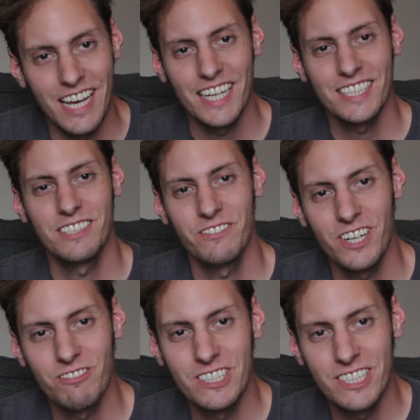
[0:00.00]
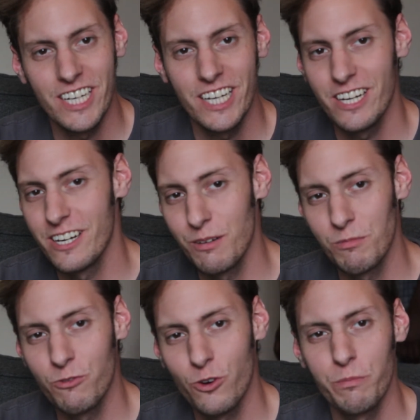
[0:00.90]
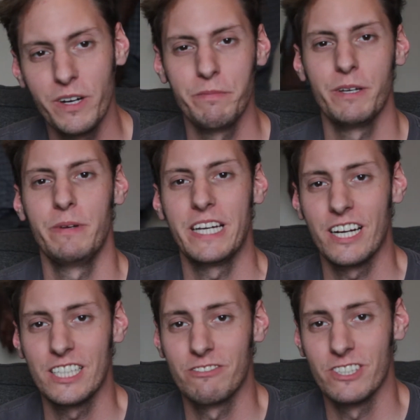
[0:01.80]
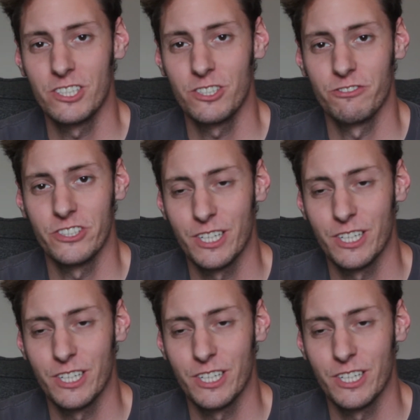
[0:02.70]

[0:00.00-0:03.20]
As Devon was saying, number 4 might be a bit controversial for